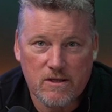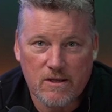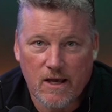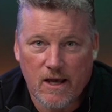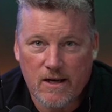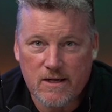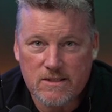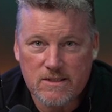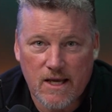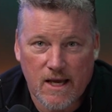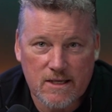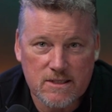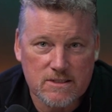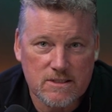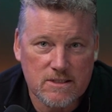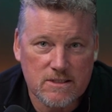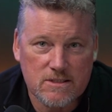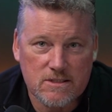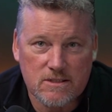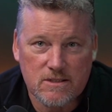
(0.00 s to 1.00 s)
you got a
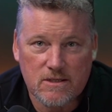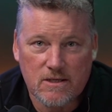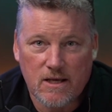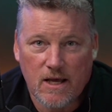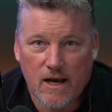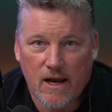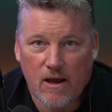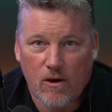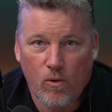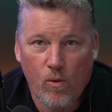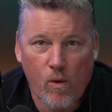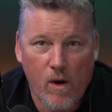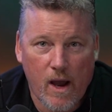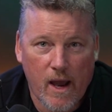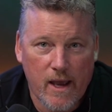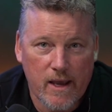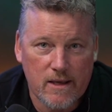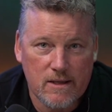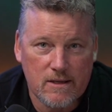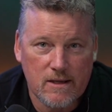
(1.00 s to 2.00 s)
Texas and you got a
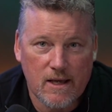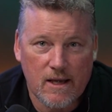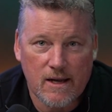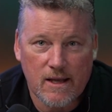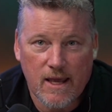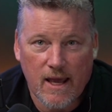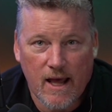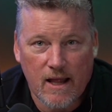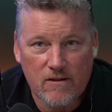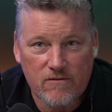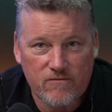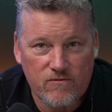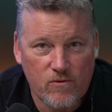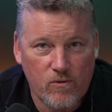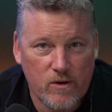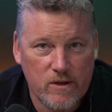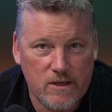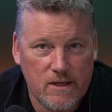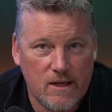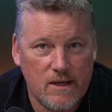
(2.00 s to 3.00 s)
Hawaii and you got a
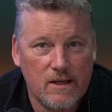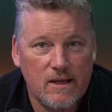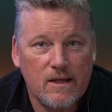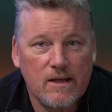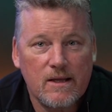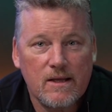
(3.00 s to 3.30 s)
California.